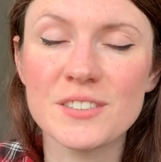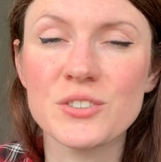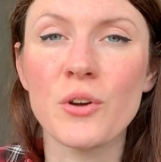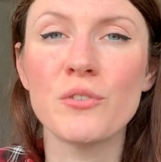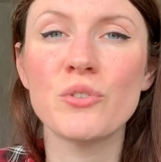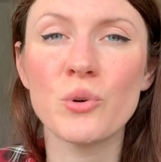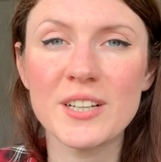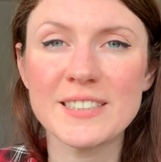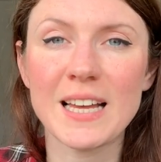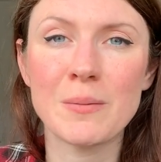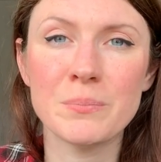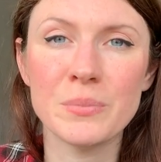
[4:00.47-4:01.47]
So for
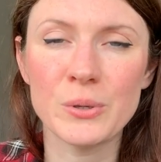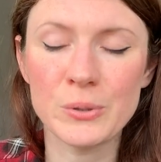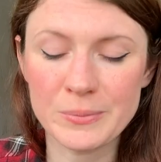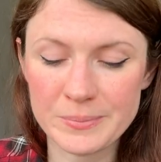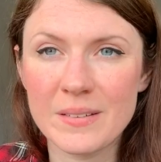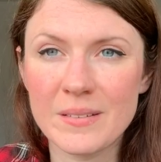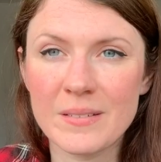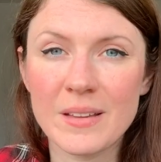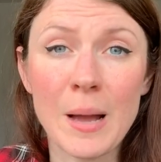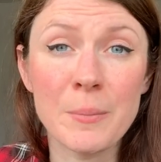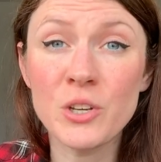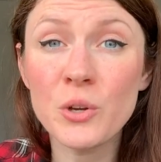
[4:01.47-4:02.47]
example,
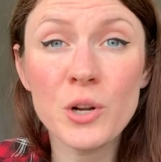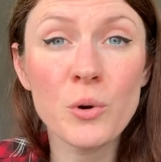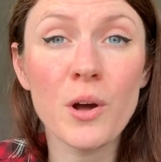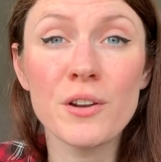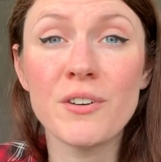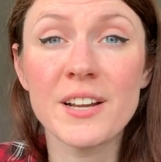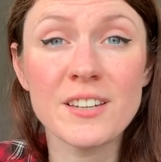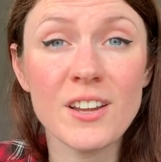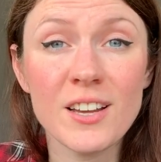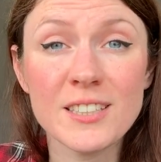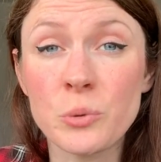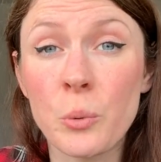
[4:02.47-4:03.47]
I'm a newly qualified
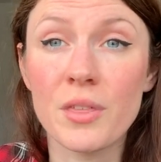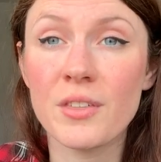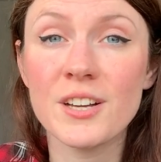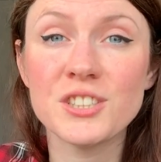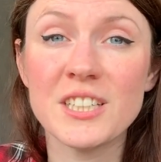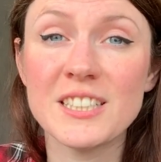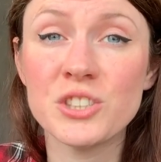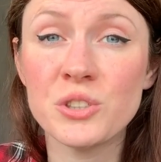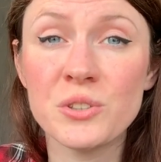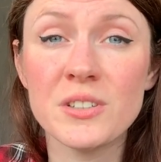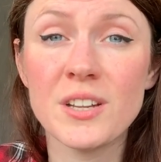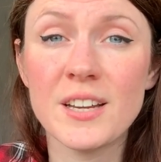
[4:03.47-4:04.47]
nurse or a third year
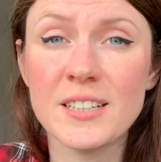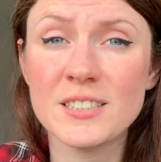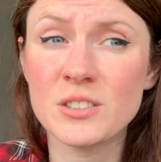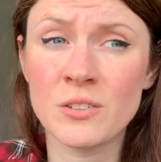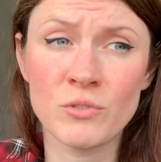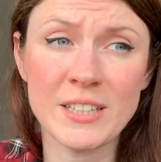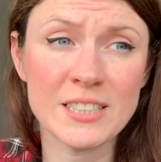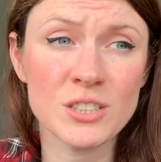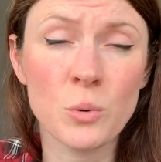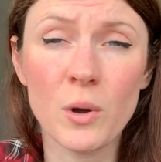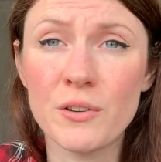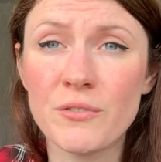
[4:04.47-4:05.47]
student nurse, ready
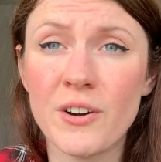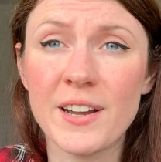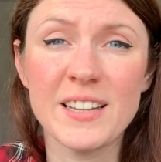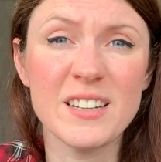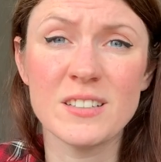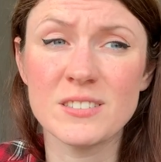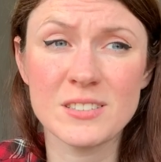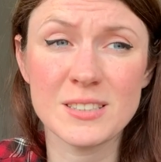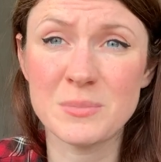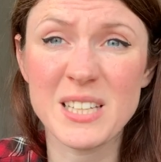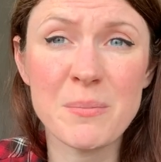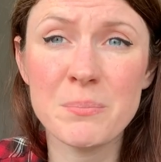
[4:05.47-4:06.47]
to qualify in
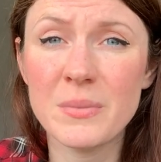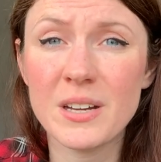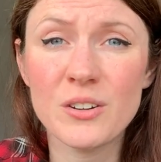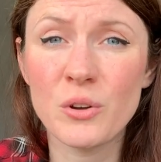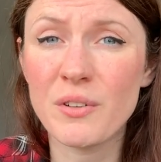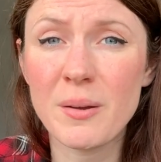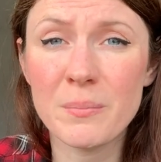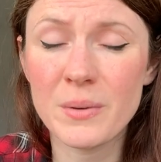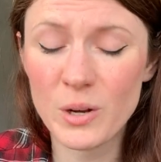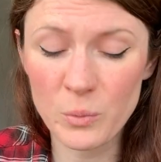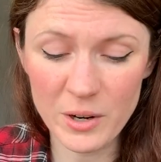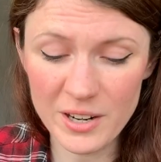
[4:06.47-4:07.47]
September,
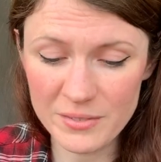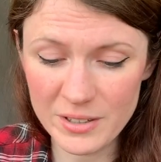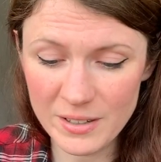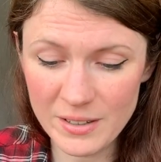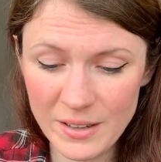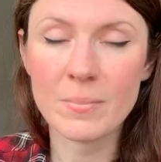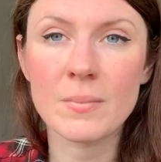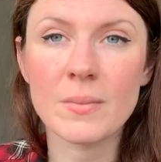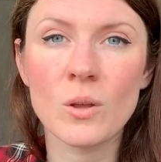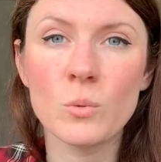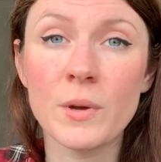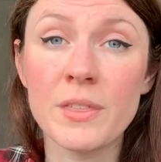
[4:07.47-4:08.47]
November, wherever,
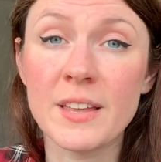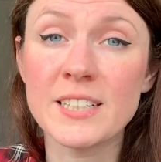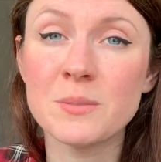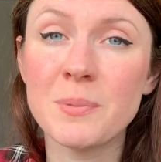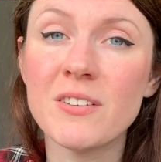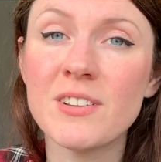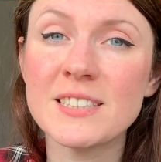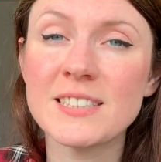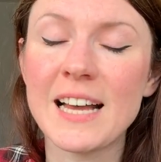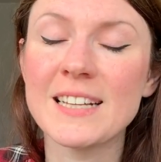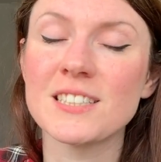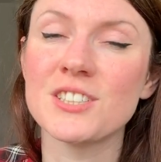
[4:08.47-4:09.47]
with experience
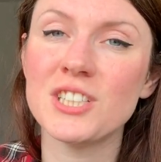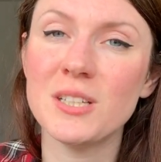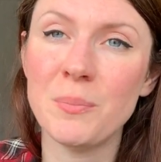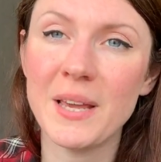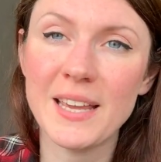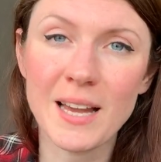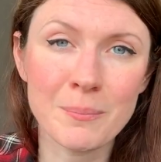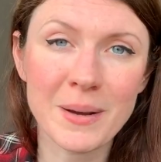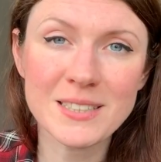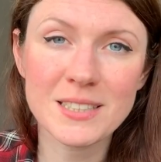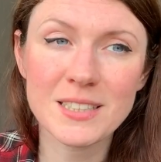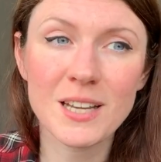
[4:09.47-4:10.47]
as a GP
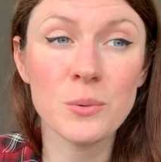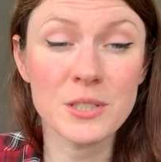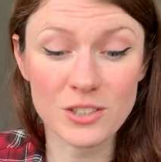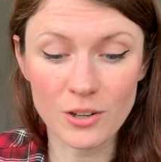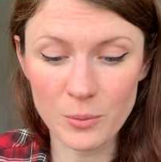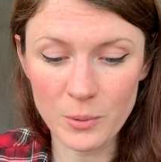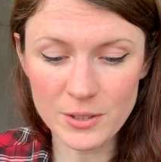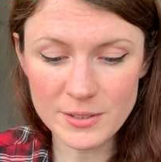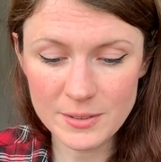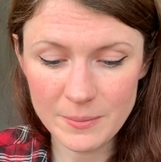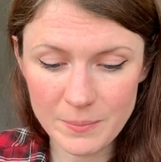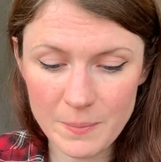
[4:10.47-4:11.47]
ambassador, which I
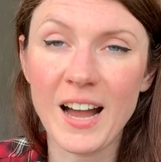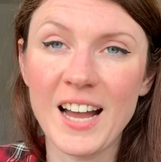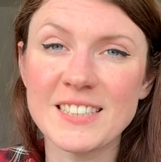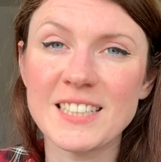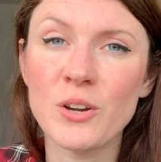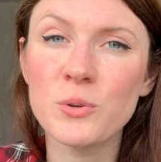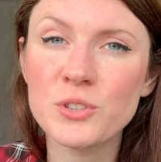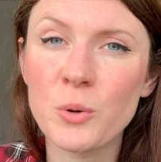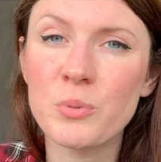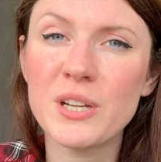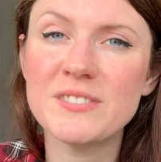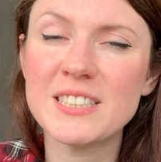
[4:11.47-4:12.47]
was. And I also
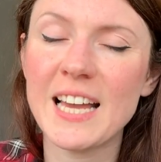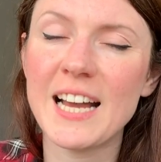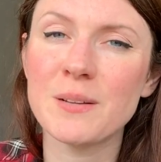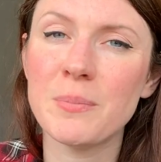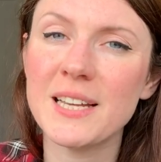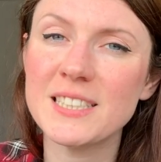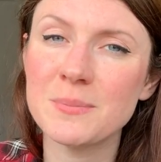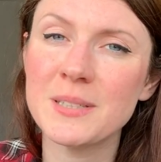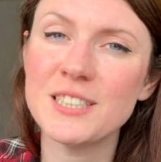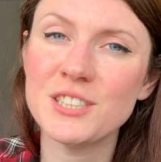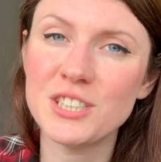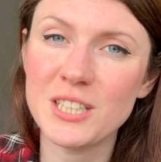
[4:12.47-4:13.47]
previously had a
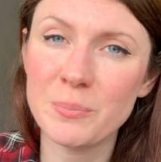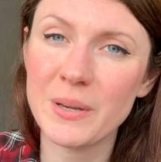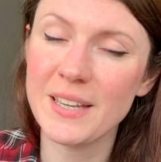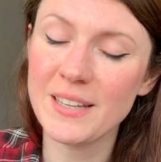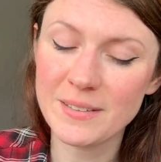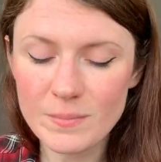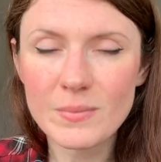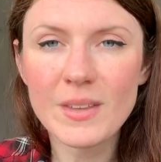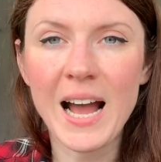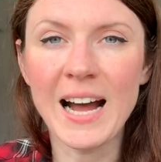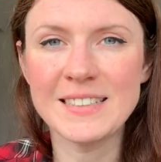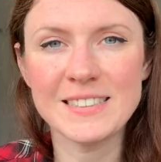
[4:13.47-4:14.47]
placement in GP.
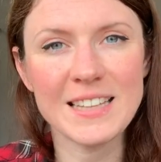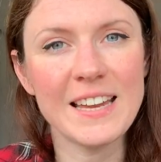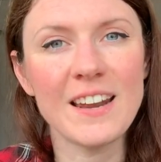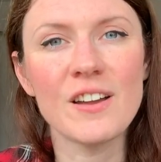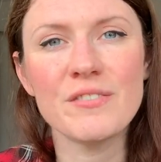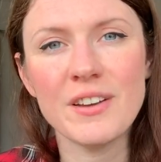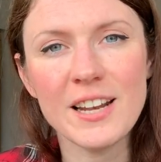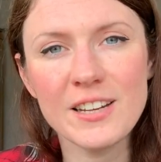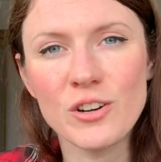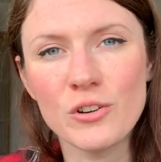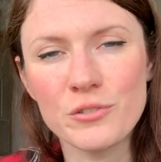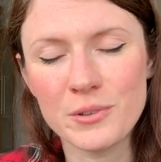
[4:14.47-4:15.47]
And then I fell
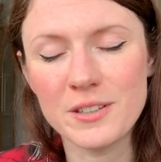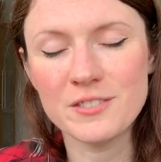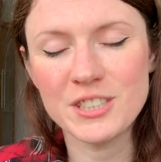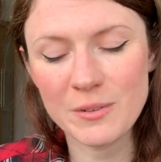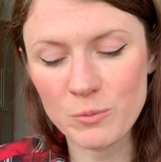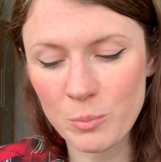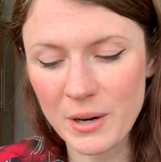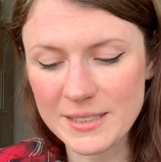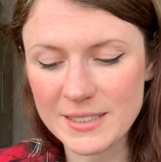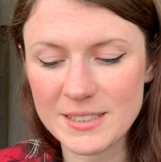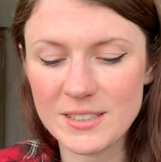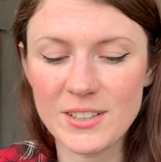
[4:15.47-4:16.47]
in love with general
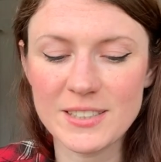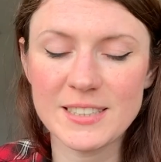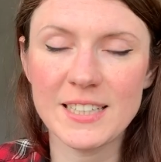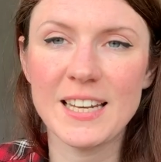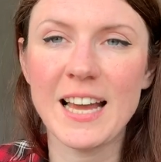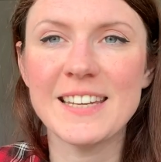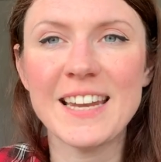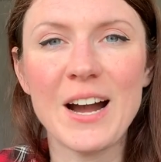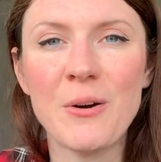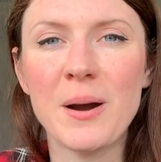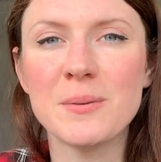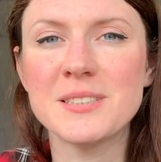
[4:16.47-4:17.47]
practice nursing, and
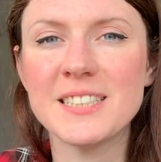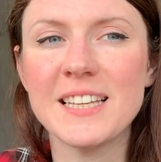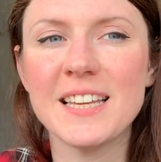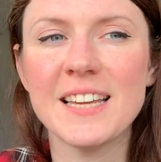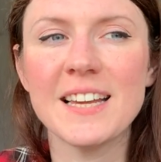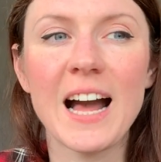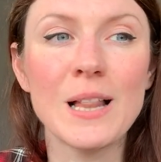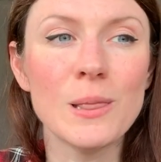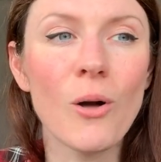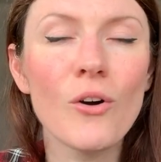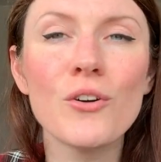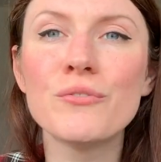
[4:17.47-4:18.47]
now I'm seeking a
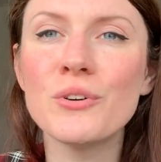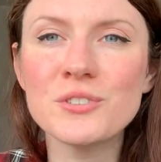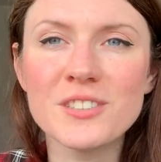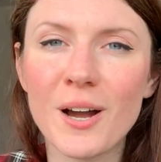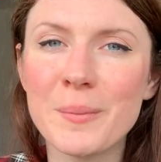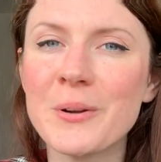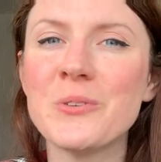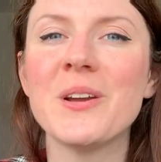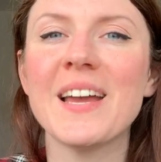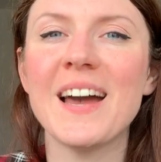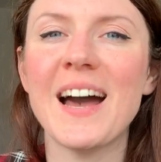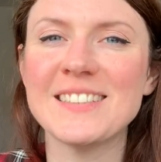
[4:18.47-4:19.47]
long full-time
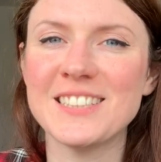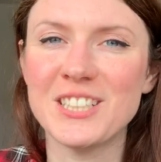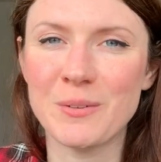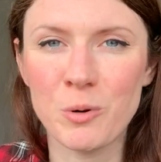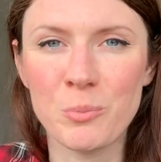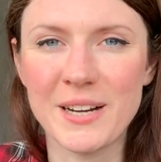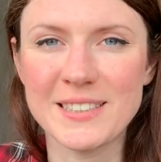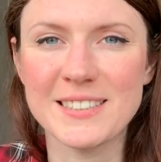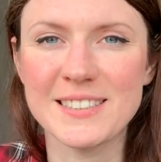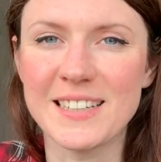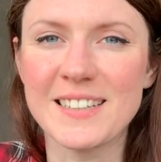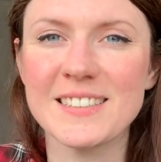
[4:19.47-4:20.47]
career as a general
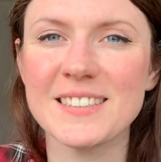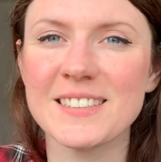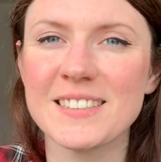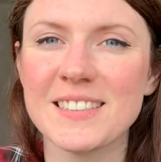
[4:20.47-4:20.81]
practice nurse.